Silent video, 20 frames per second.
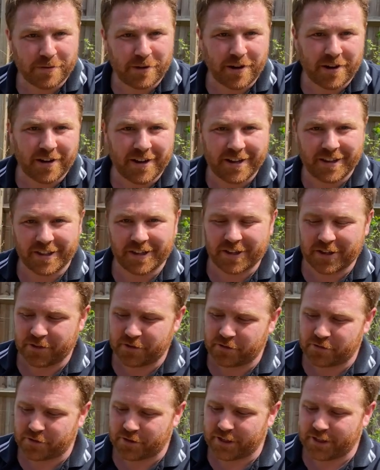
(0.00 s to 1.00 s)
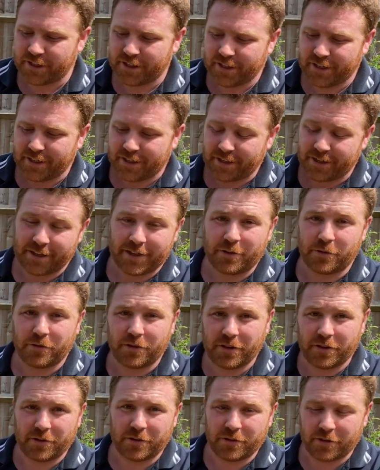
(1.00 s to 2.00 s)
you are in the country
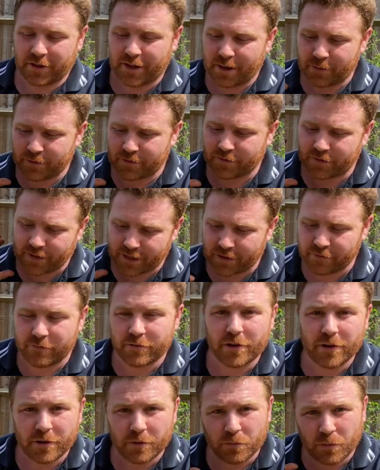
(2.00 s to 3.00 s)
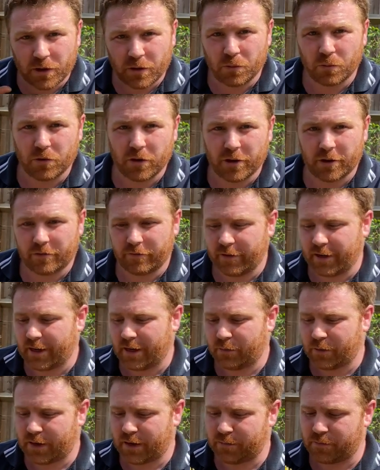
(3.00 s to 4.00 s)
or in the northern hemisphere. They will work
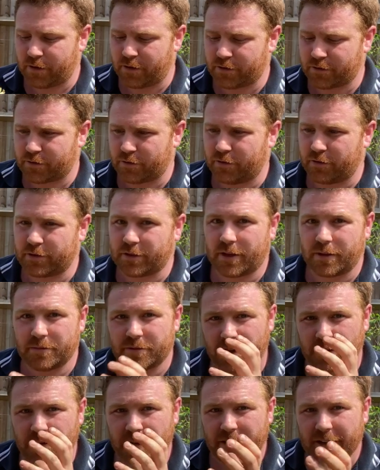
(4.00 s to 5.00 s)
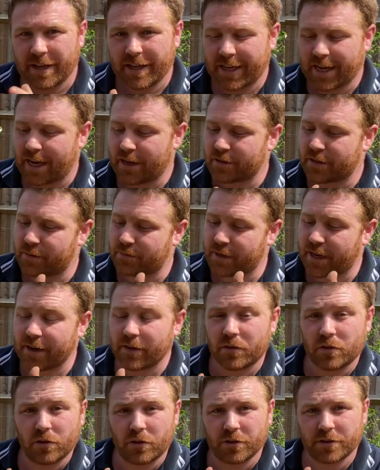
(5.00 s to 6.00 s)
really well in most soil types. So cowslips,
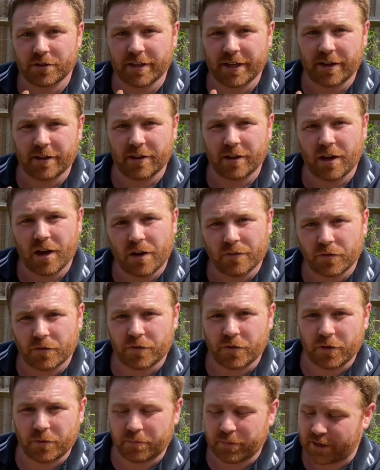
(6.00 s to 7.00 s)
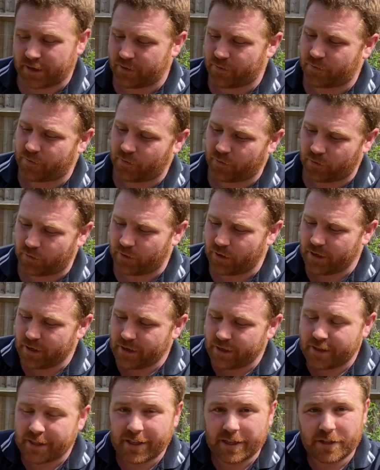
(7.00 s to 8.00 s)
and of course they are the larval food plant for
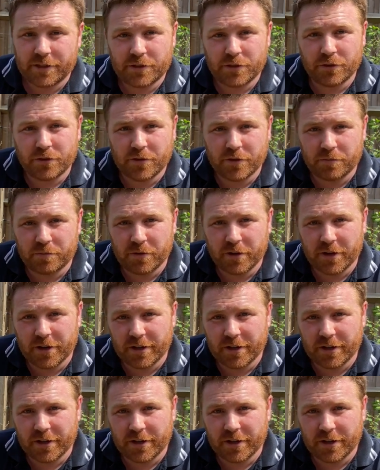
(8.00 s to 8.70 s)
the Duke of